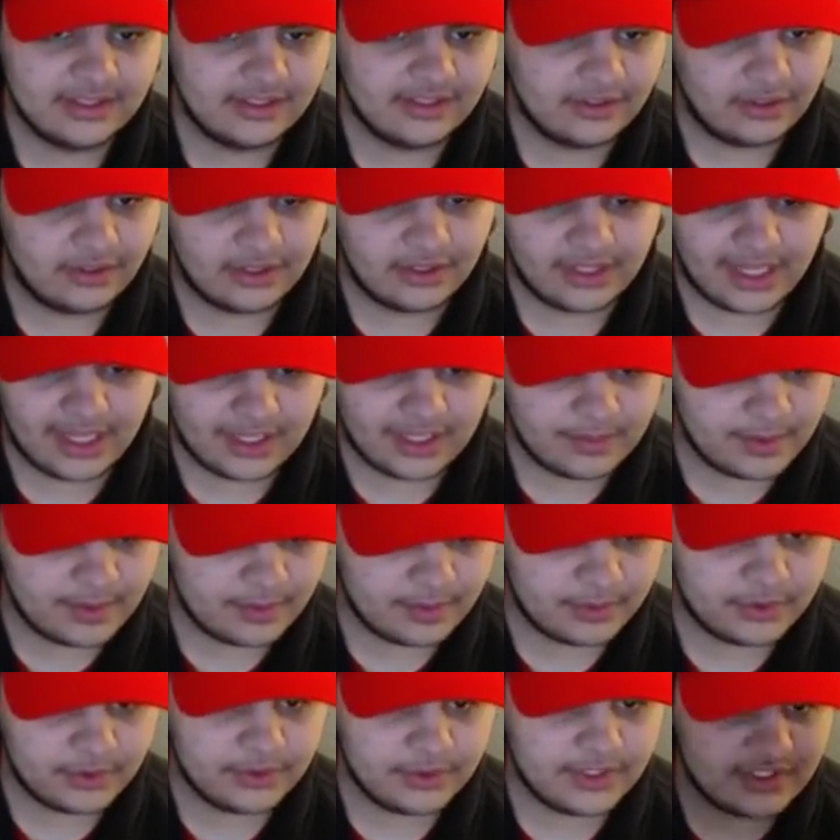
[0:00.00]
there are a lot of
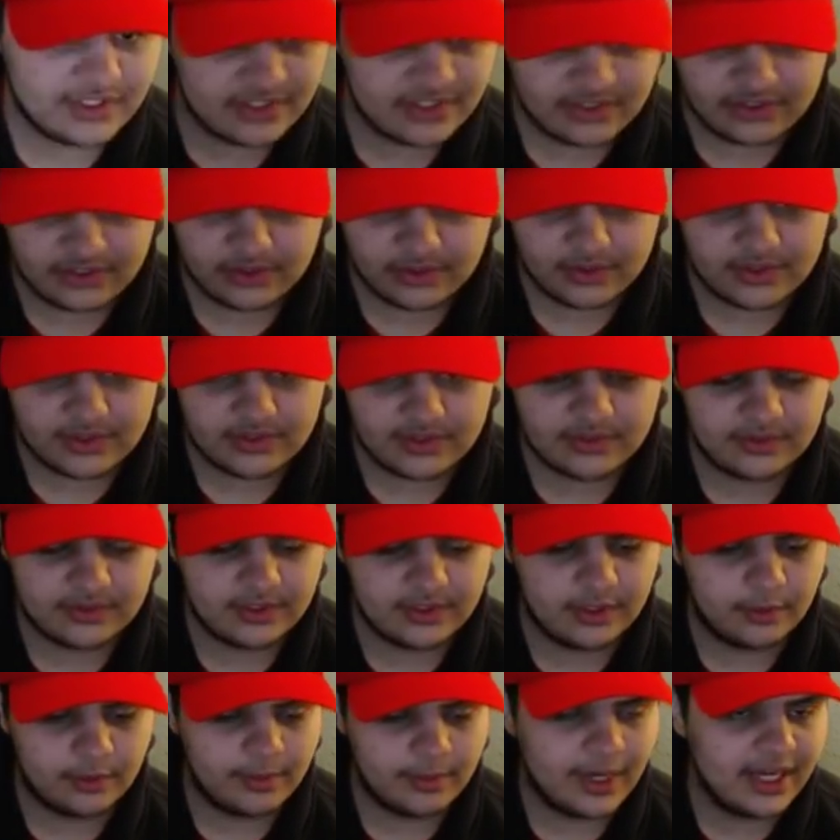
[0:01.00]
people who listen to his,
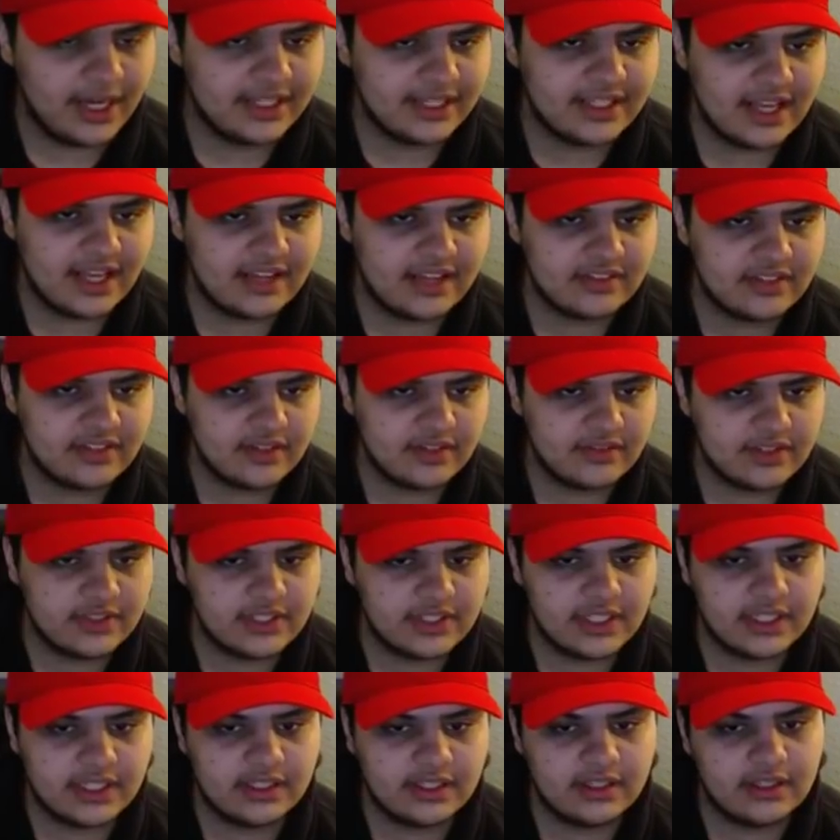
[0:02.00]
you know, podcast and
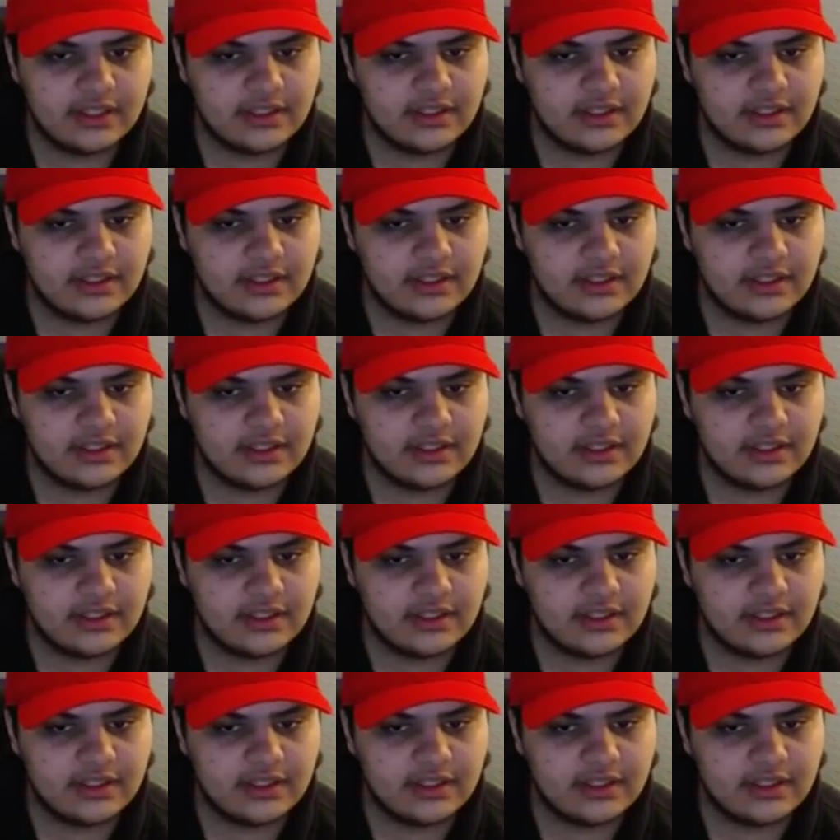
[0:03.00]
everything,